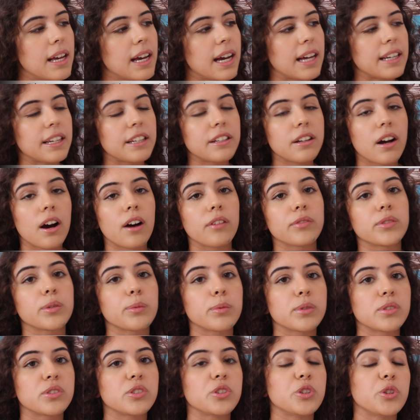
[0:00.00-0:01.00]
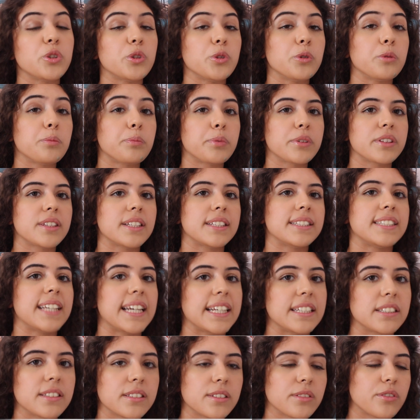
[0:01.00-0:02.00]
and then afterwards you put the
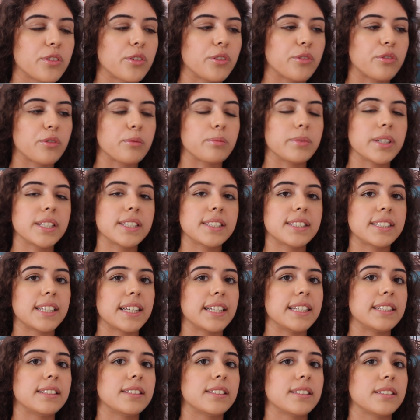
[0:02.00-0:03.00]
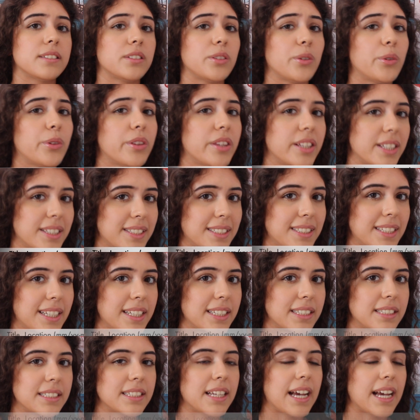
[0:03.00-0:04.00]
dates, so from this date to this date.